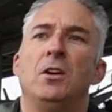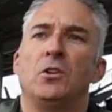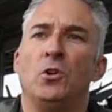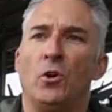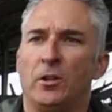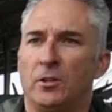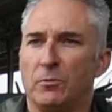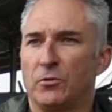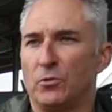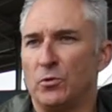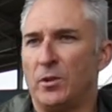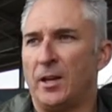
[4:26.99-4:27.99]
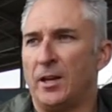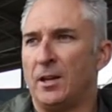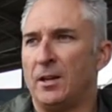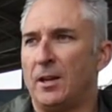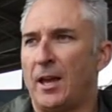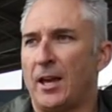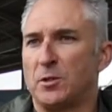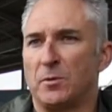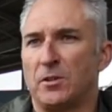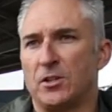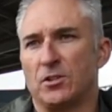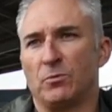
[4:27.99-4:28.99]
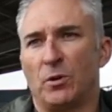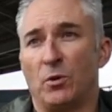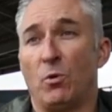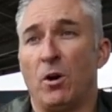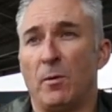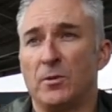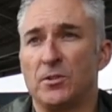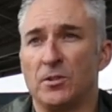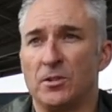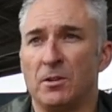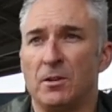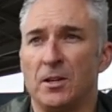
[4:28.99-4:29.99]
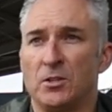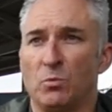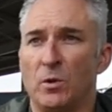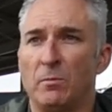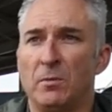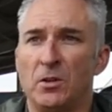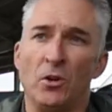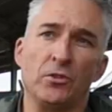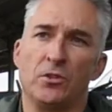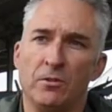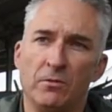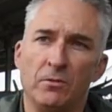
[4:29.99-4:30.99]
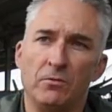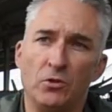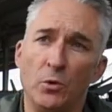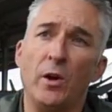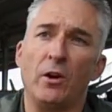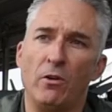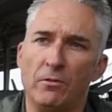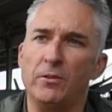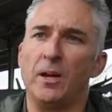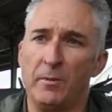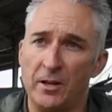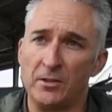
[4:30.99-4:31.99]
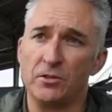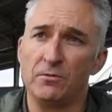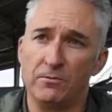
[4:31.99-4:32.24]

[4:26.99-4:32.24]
guiding them through their expectation and requirements as a, as a wingman, not just of two aircraft now, but as